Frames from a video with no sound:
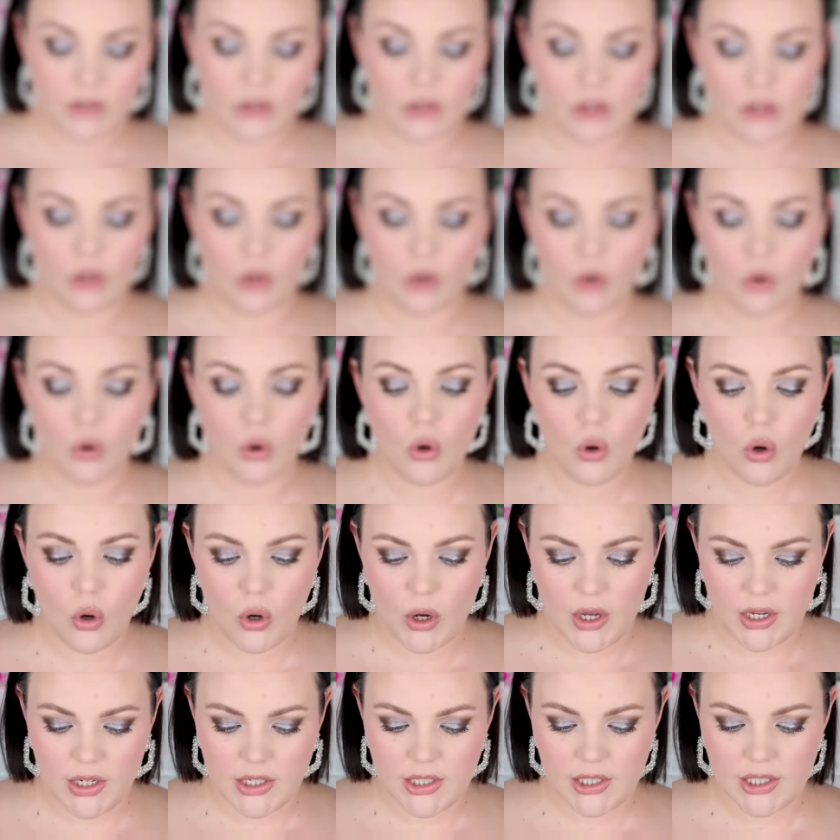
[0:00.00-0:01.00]

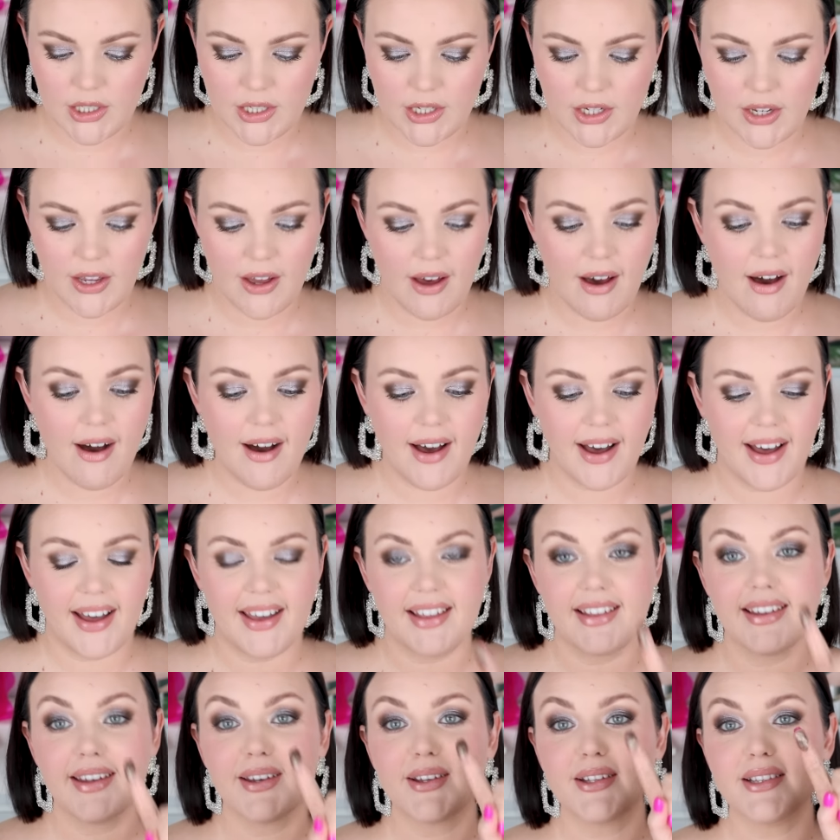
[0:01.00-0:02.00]
lord.
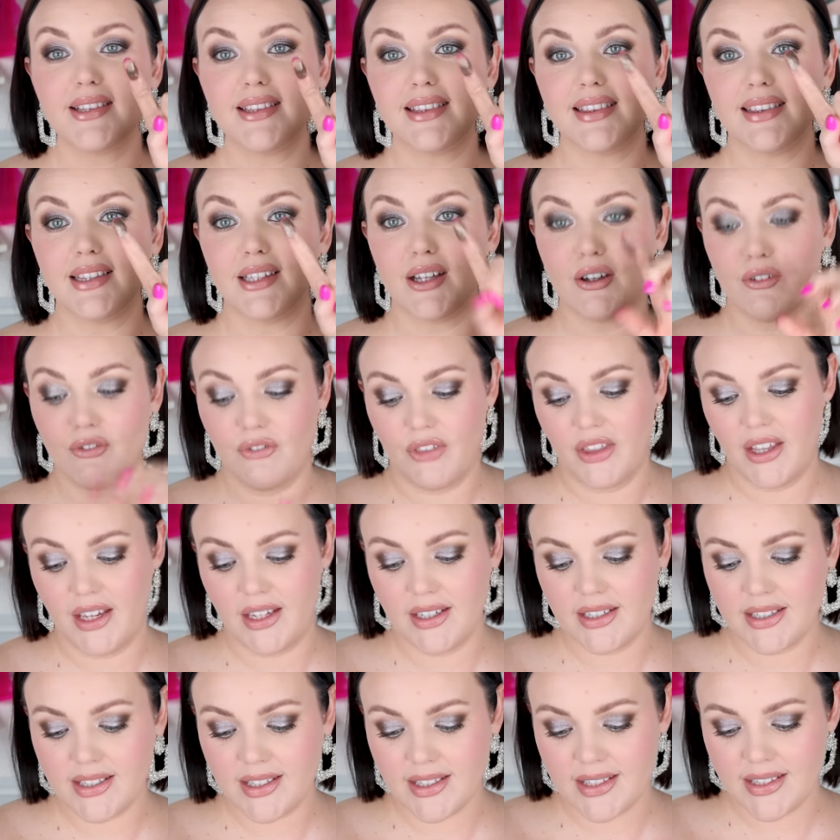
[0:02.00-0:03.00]
I love
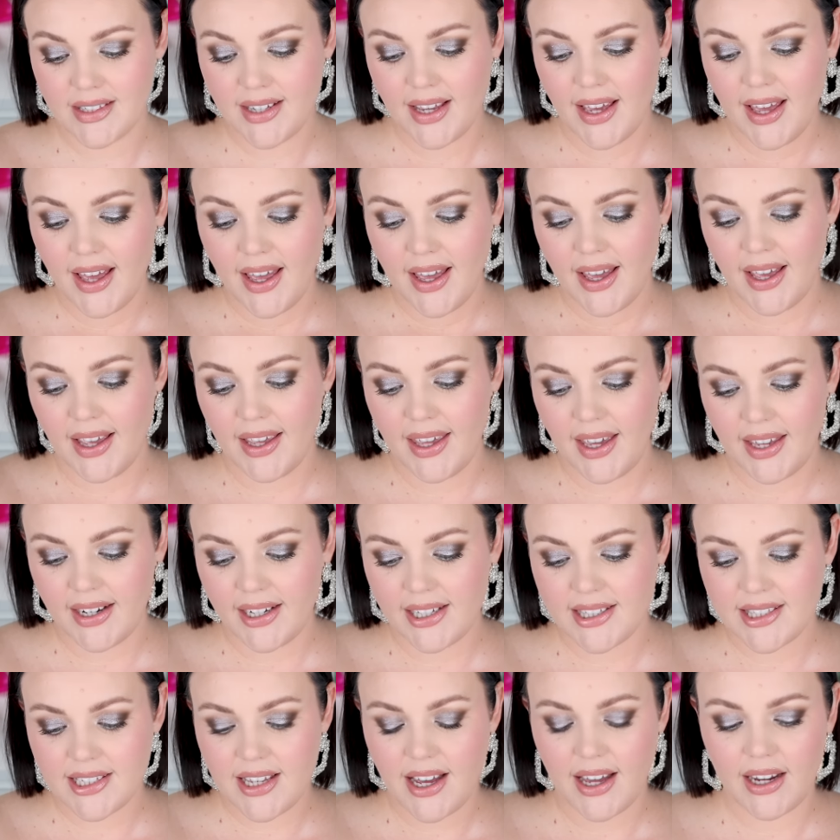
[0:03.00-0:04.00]
this. Again,
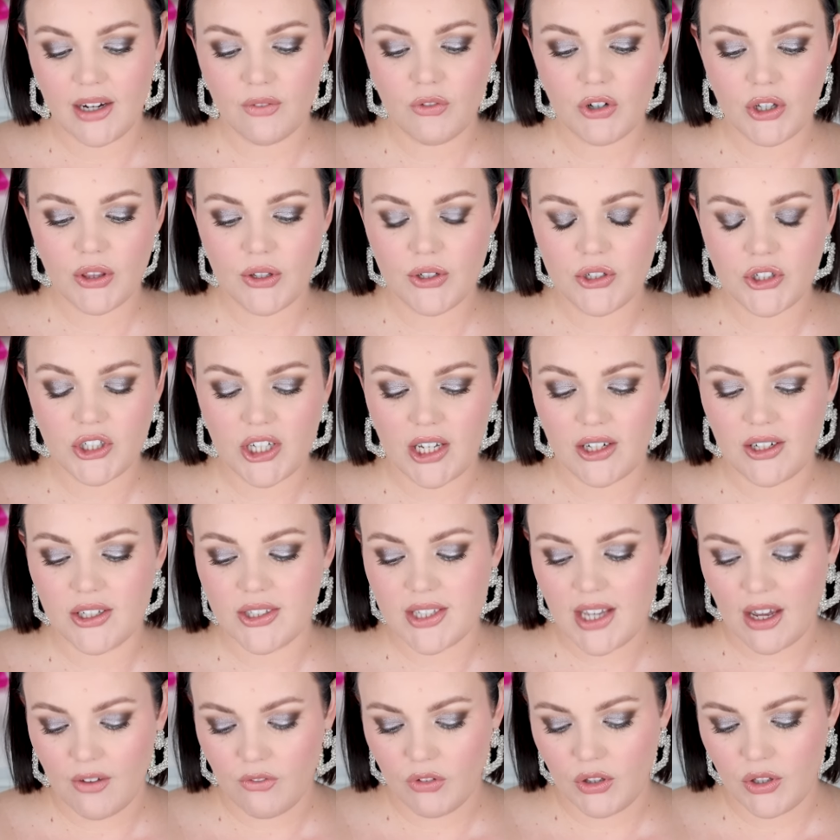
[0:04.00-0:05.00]
it's kind of one of those
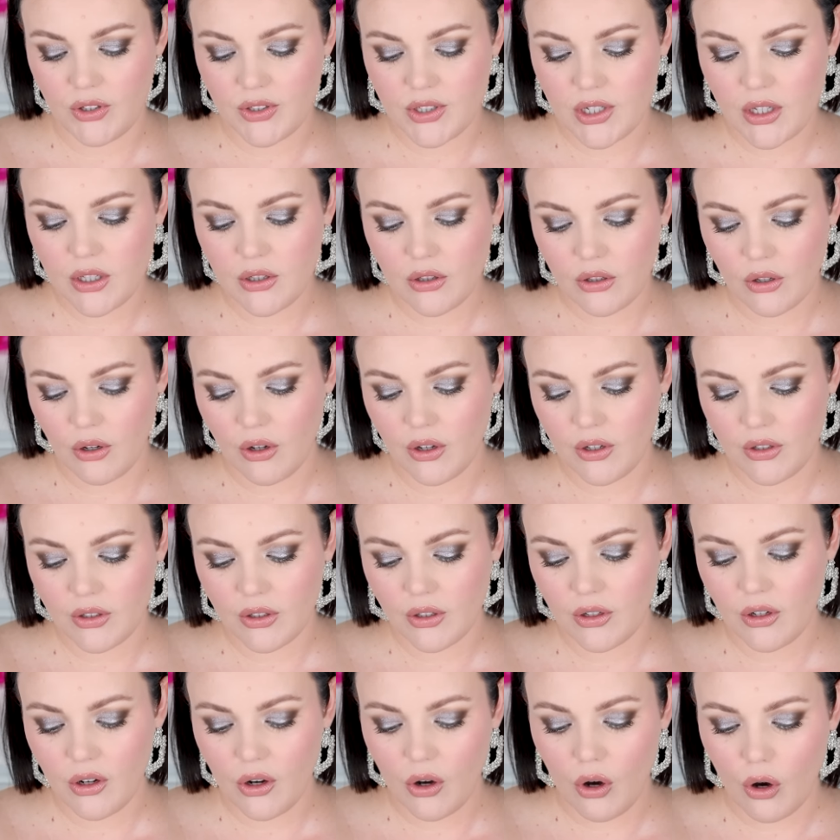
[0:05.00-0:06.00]
shadows I've used a
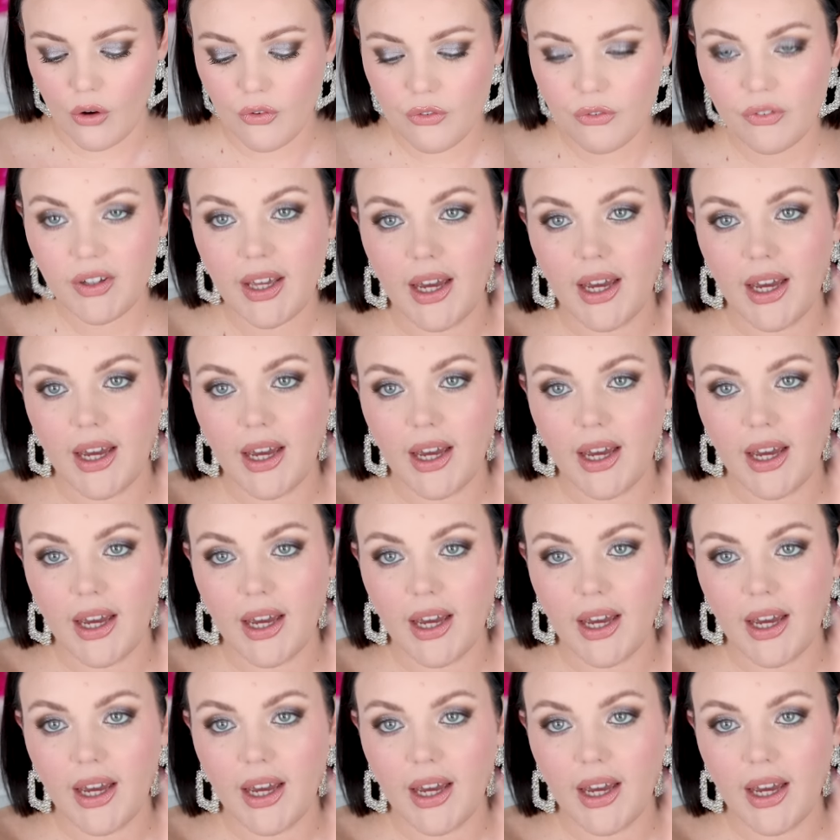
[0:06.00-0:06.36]
lot off